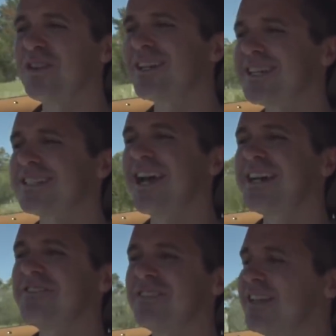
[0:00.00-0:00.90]
really
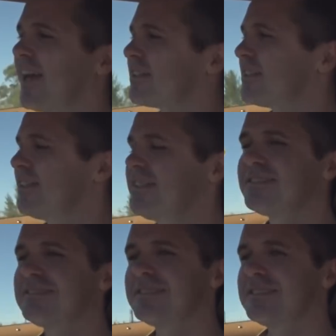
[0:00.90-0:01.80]
taken with it, actually.
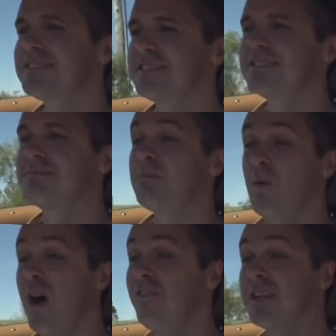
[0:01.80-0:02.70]
My
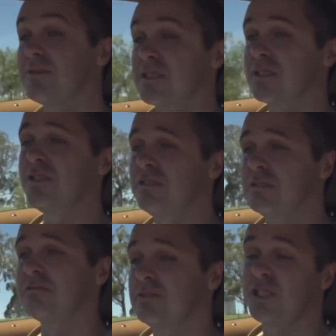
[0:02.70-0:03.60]
wife loves it too.
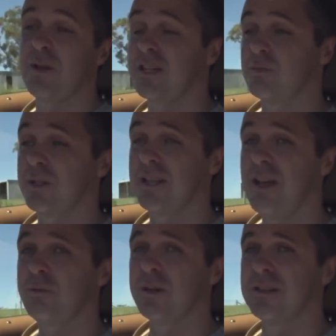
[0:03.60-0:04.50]
She reckons we could
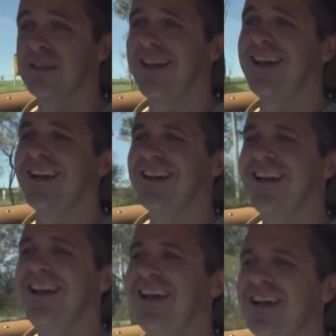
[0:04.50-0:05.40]
have one.
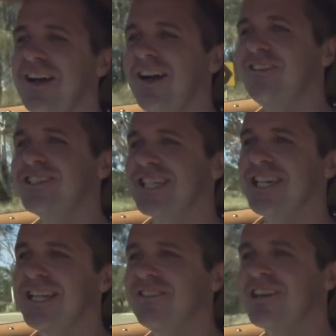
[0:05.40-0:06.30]
Which
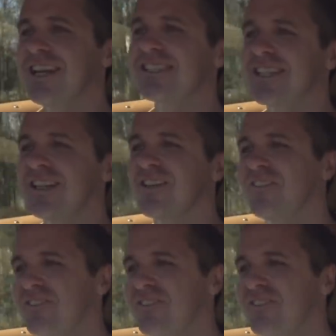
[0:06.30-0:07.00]
kidney will I sell?